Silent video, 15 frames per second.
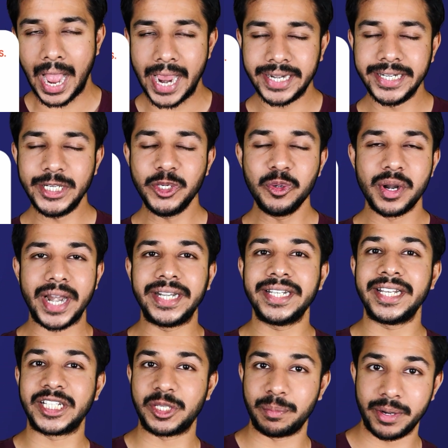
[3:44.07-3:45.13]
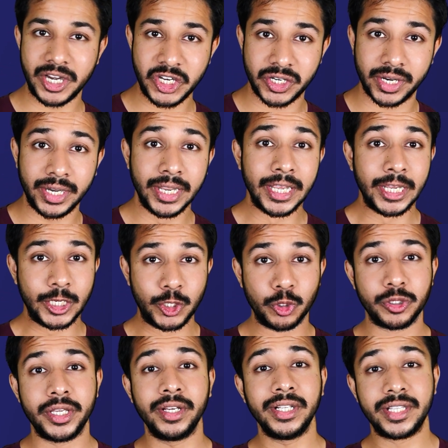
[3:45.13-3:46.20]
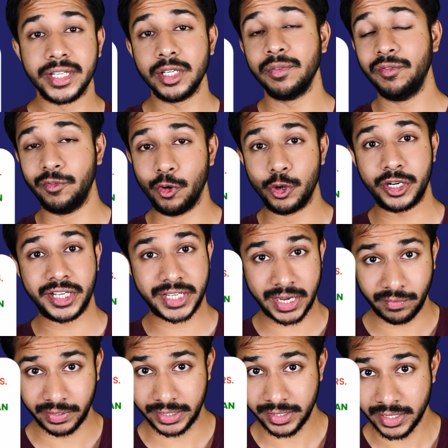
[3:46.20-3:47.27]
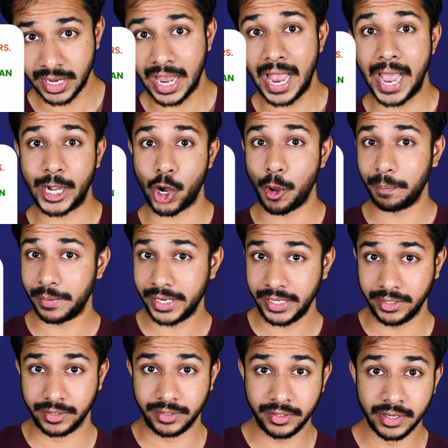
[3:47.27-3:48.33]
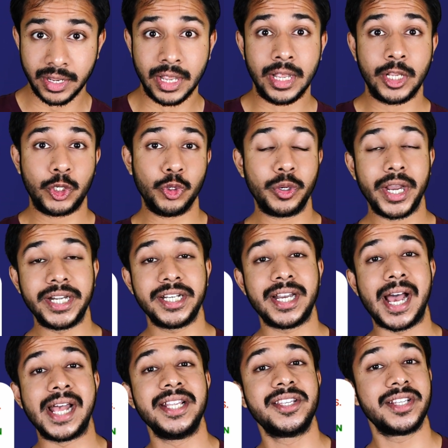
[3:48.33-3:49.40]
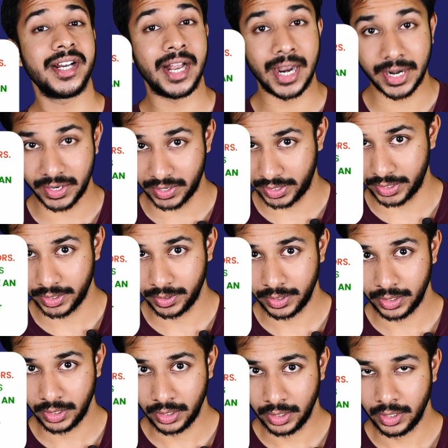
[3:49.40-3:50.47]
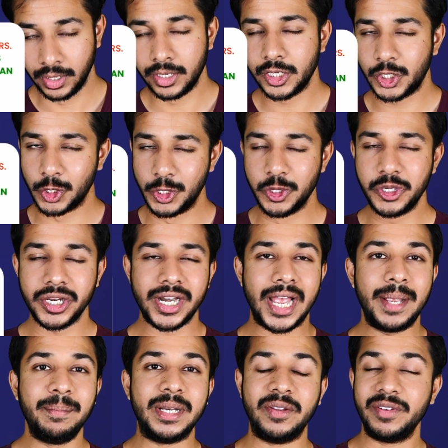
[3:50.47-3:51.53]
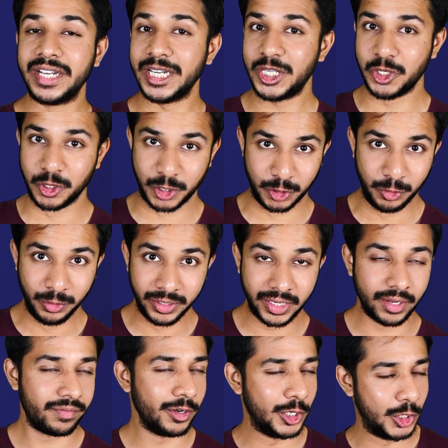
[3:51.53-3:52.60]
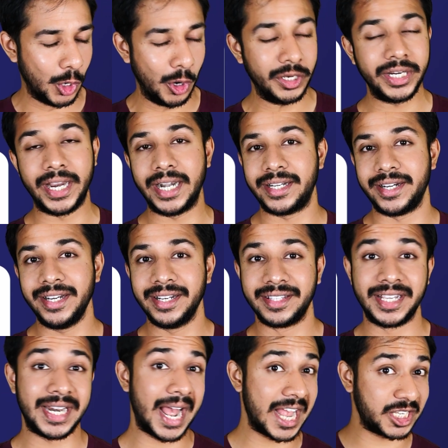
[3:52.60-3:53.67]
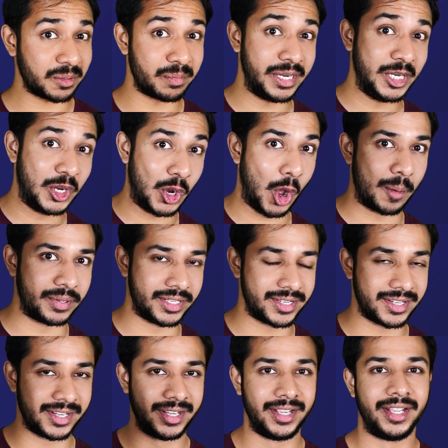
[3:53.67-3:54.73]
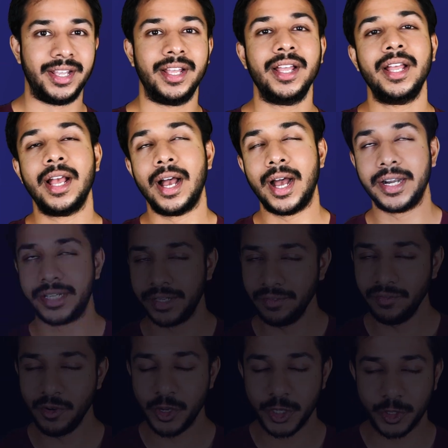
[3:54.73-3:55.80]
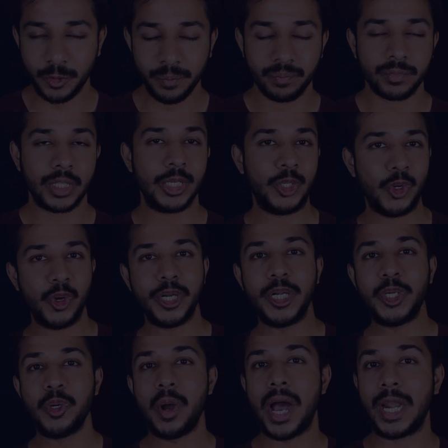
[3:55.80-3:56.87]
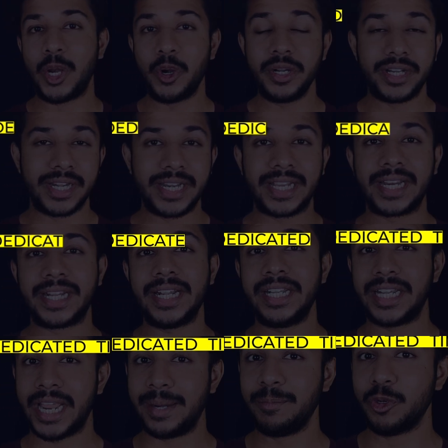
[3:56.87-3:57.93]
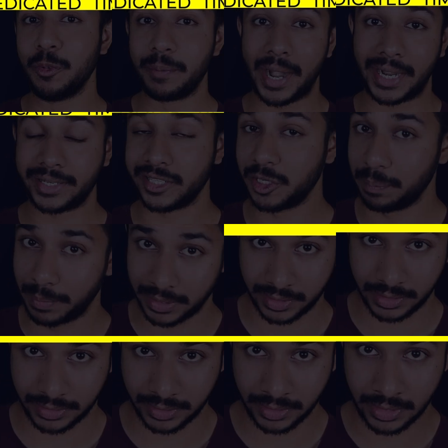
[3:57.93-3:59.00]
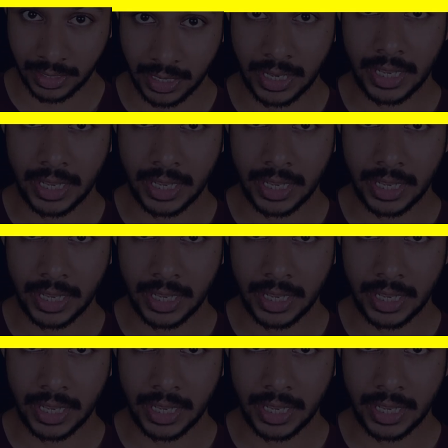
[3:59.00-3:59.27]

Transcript: I need to write an expression using these 4 sevens and operators to get an answer 100. Solution, I am leaving it to you. If you don't get it, then ask me in comments. A tip for you, no need to allot dedicated time to practice puzzles.